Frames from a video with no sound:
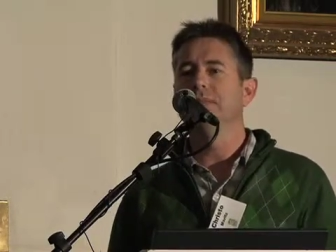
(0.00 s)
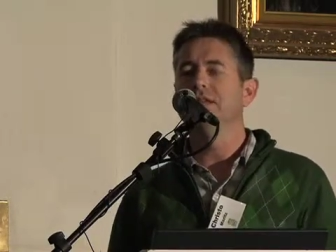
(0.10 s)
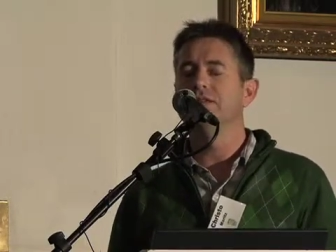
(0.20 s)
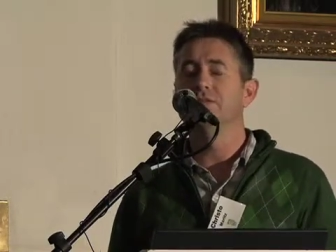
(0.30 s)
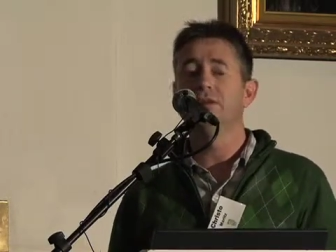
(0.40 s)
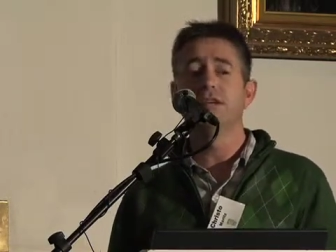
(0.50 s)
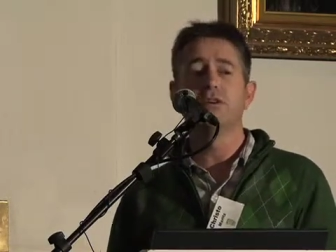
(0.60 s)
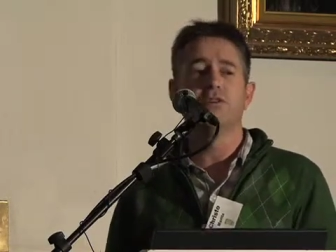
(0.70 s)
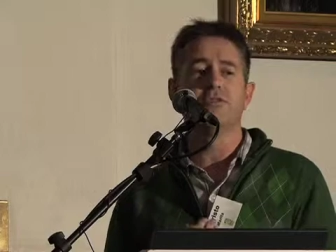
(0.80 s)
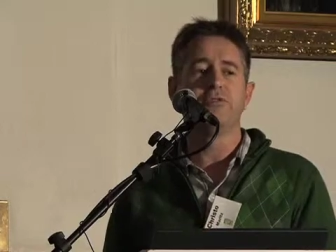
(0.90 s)
it's really
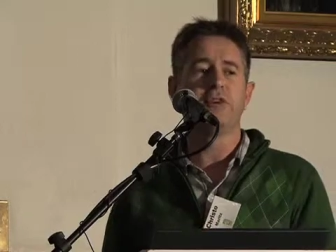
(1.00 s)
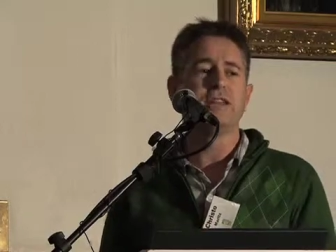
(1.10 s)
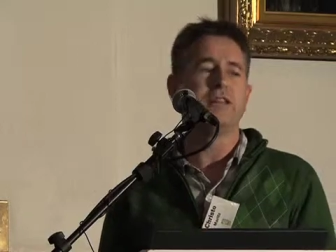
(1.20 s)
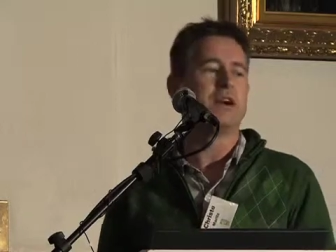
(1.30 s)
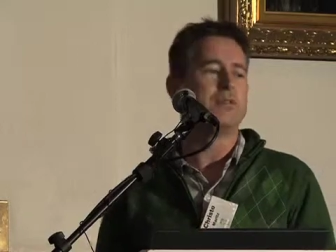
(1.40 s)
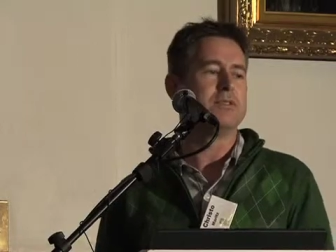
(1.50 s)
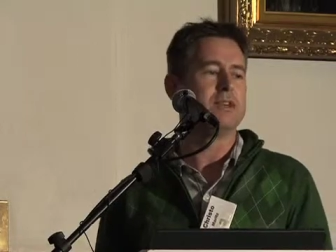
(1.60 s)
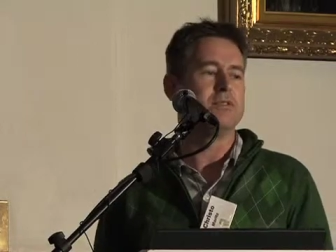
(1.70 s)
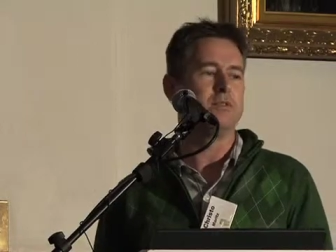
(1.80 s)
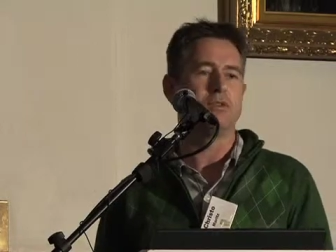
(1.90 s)
got to fight out
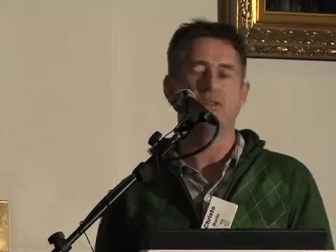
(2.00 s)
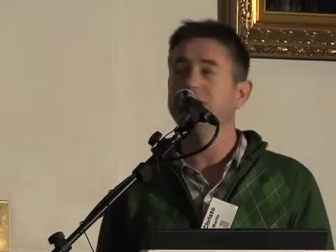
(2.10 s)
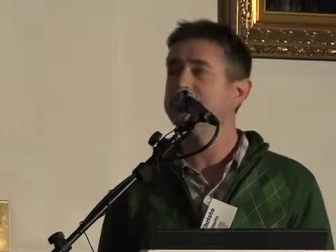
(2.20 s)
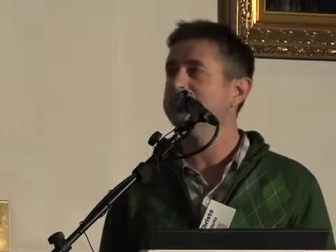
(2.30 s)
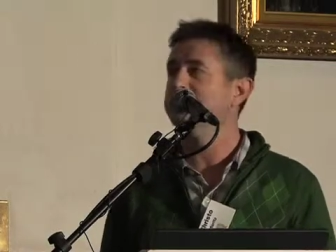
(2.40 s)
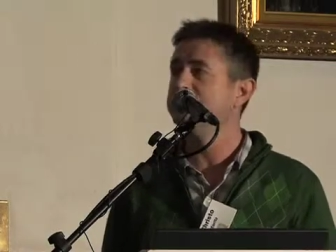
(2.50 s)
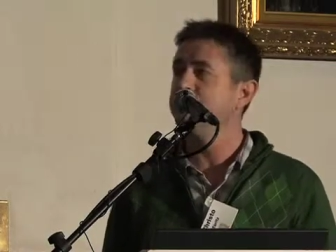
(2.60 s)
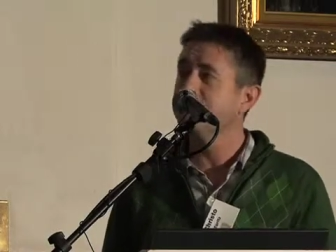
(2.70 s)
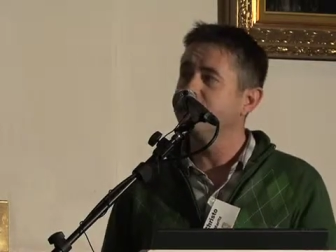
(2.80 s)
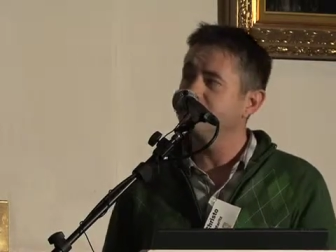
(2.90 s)
there for attention. It's
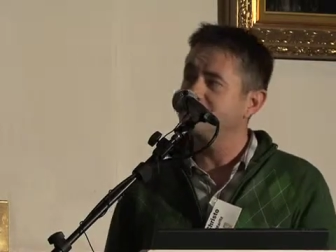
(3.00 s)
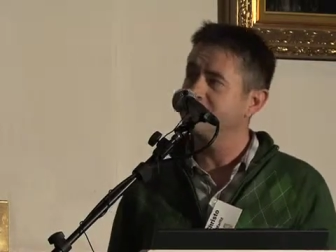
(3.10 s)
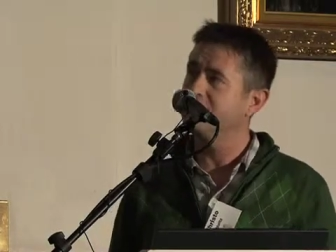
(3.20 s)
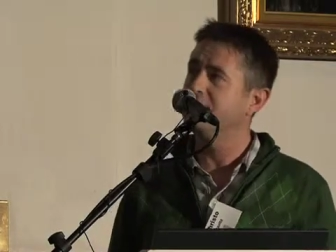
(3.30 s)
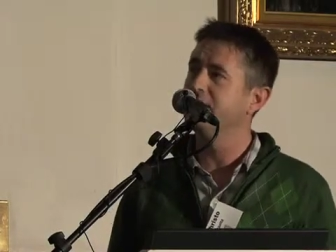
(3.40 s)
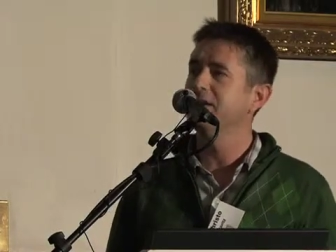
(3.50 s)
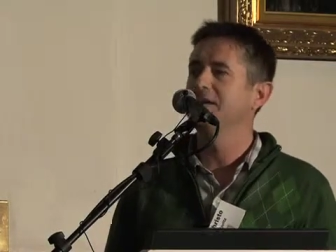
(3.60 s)
really got to say,